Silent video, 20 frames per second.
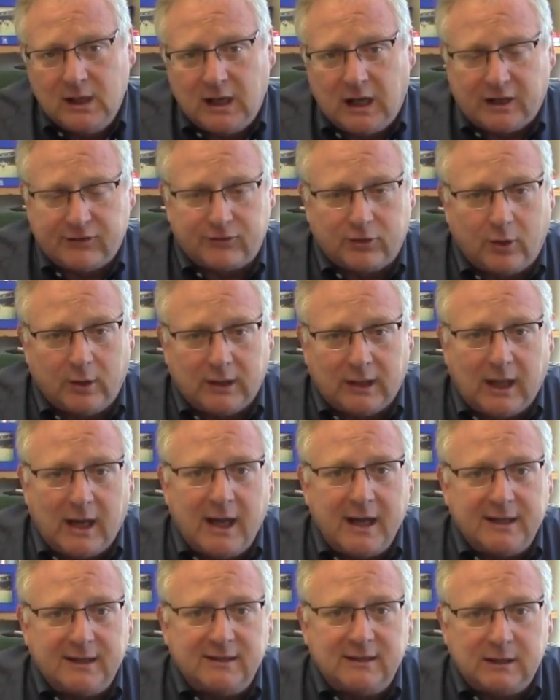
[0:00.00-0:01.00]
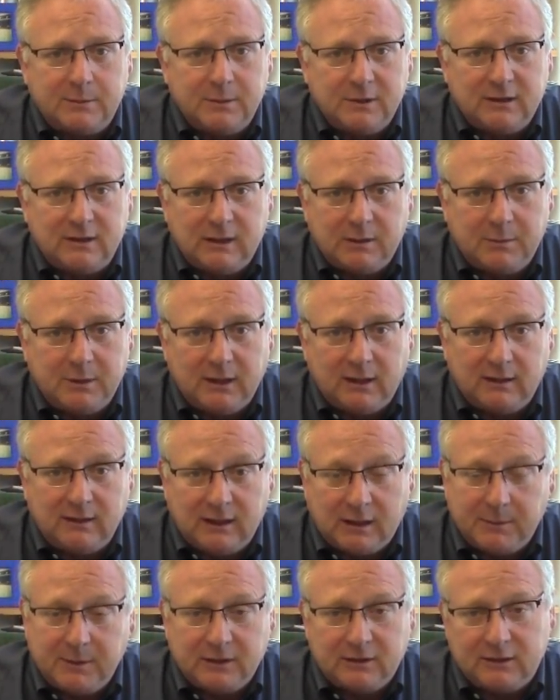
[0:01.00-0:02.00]
us online at
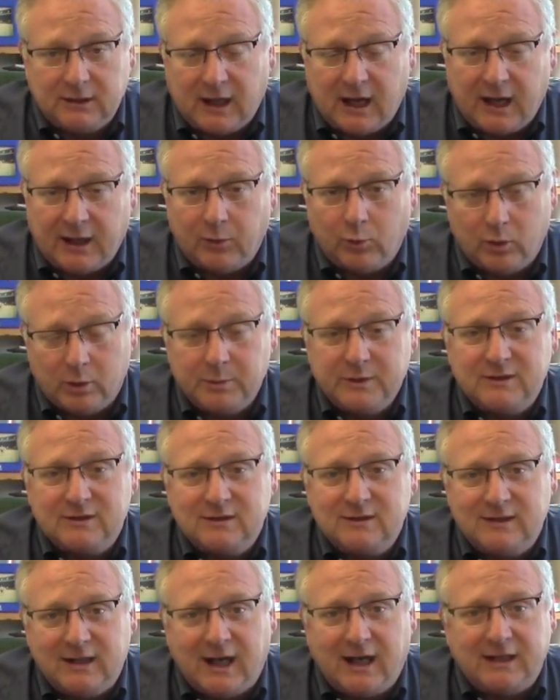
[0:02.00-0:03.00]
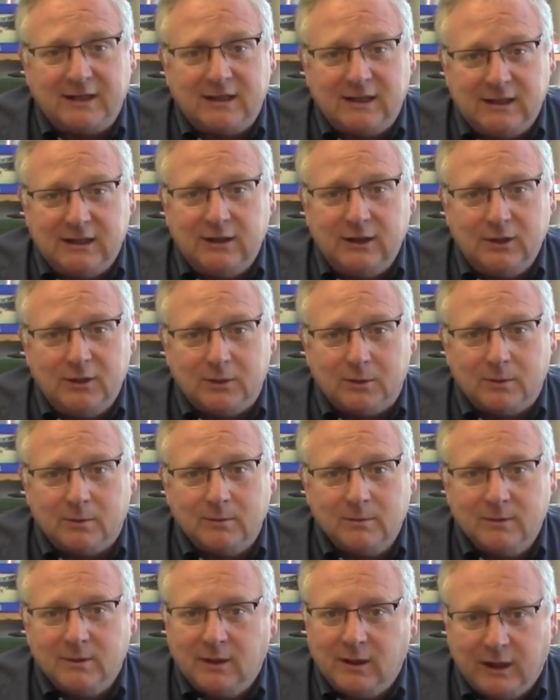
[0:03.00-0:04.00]
www.wilmington.edu.
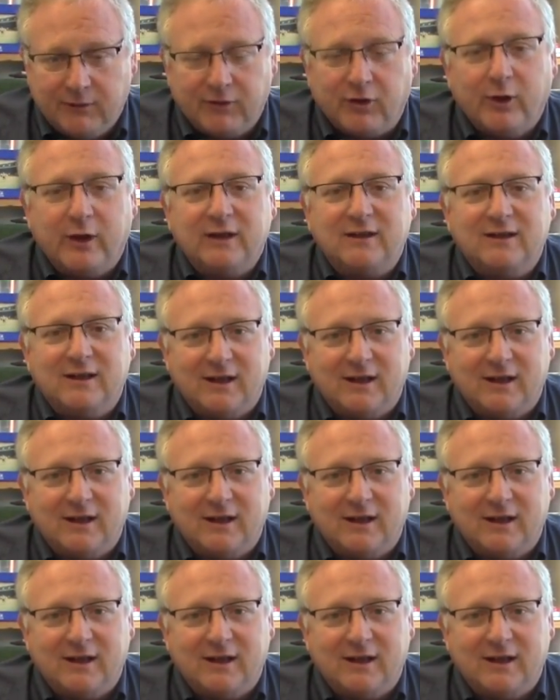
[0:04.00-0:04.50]
Have a great